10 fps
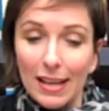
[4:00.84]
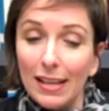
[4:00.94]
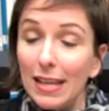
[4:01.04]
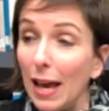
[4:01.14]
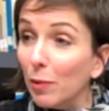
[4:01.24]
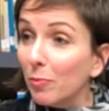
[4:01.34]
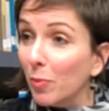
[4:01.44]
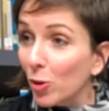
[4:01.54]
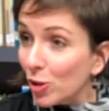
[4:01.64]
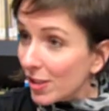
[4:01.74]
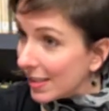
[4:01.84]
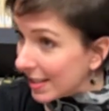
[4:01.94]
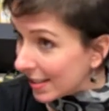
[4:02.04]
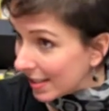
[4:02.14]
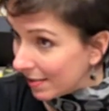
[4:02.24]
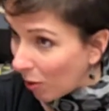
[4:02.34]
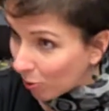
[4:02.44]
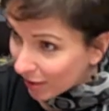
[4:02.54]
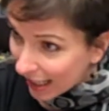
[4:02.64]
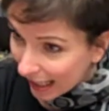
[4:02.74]
and he had purchased his
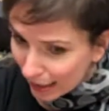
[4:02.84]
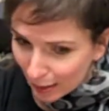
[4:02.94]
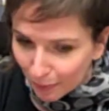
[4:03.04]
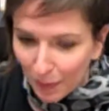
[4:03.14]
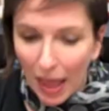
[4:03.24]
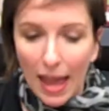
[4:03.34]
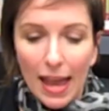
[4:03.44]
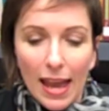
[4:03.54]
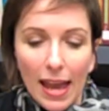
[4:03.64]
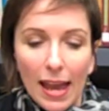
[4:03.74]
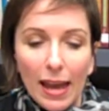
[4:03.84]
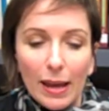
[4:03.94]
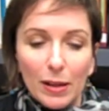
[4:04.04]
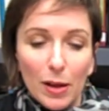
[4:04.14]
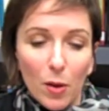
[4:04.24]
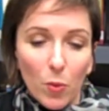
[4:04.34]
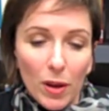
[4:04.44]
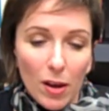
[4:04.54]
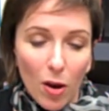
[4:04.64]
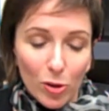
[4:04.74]
own ticket. And
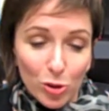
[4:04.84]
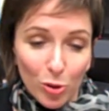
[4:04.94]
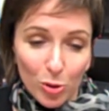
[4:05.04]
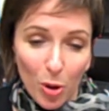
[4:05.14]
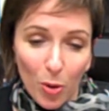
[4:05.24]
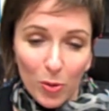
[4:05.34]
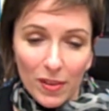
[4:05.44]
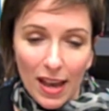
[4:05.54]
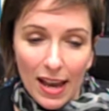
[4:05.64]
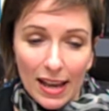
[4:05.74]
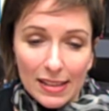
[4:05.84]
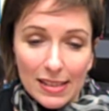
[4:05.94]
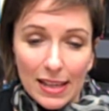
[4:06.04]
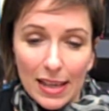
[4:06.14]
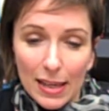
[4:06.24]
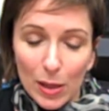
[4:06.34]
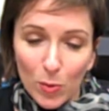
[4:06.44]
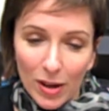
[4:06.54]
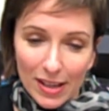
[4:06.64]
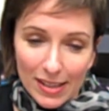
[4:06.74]
we also know that he
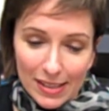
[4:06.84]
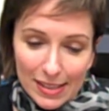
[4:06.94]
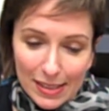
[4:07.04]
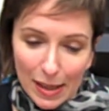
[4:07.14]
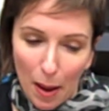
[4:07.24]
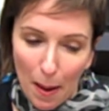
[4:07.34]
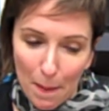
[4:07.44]
was